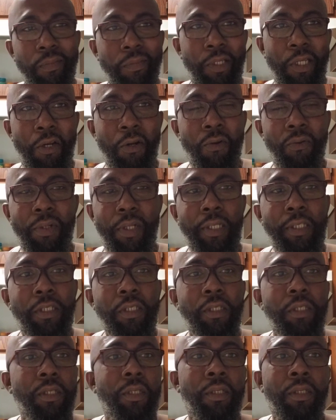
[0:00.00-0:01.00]
you don't need
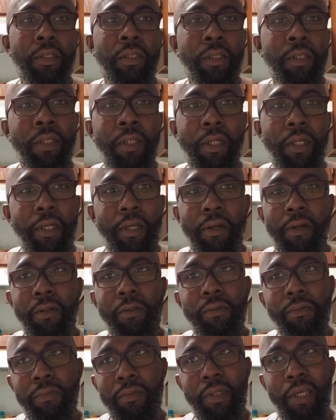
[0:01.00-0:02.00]
to,
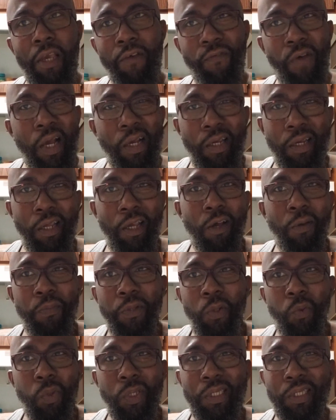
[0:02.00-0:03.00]
if I can help
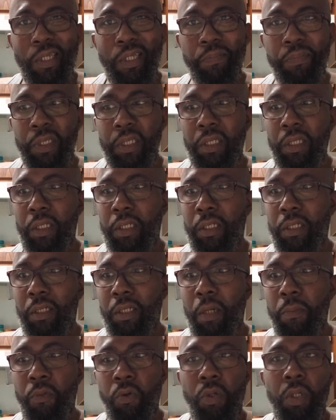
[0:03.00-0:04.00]
you with something,
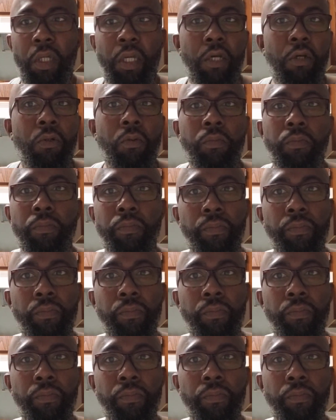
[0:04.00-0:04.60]
I'm going to help.